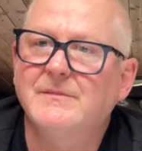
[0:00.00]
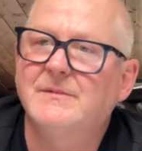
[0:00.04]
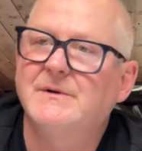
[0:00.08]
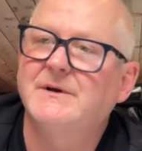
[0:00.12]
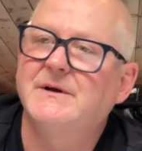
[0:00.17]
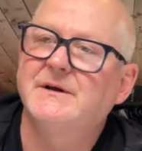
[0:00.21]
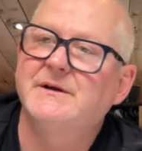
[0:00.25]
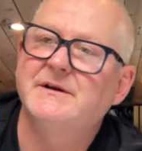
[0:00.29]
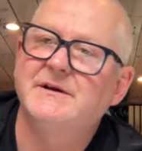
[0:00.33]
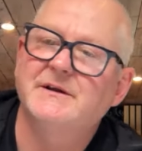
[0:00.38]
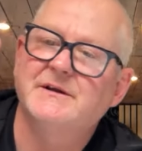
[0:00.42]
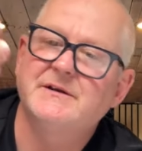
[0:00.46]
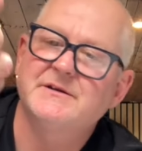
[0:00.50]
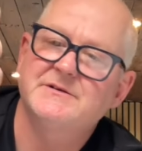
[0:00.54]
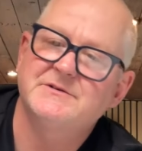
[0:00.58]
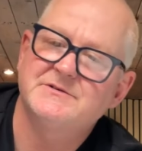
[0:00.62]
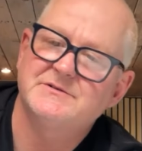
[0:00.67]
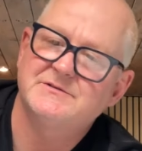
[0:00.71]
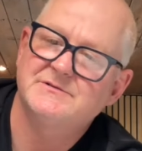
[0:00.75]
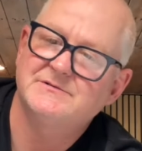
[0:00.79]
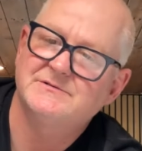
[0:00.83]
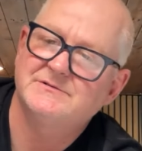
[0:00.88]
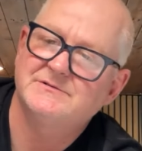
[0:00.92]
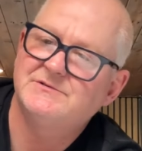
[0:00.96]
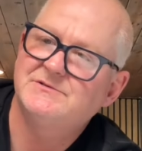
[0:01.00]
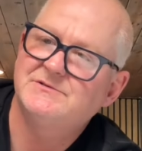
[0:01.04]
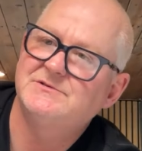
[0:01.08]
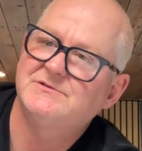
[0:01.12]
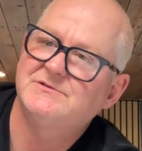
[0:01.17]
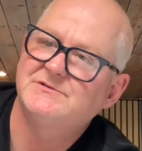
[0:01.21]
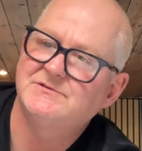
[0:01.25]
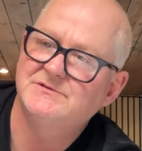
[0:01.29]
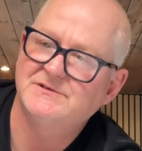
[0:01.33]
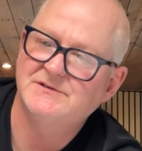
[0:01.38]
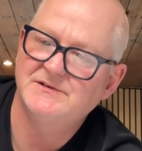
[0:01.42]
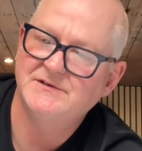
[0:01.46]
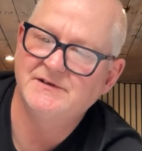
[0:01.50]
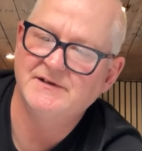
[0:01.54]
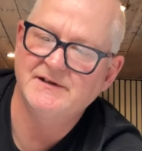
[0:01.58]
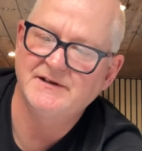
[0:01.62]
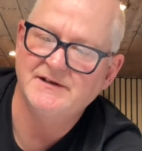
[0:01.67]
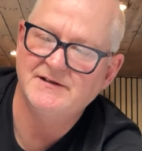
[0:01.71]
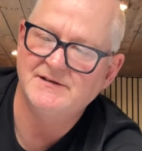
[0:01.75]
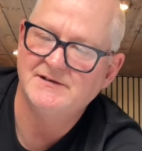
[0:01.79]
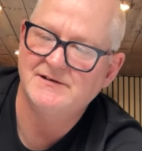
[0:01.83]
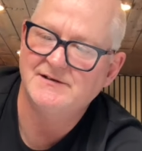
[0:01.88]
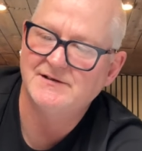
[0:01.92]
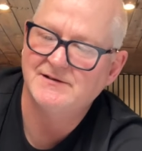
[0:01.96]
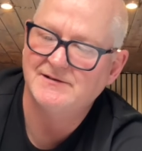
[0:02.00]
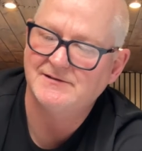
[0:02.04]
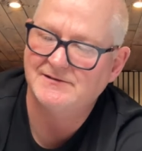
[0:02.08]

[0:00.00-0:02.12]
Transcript: and you can shorten this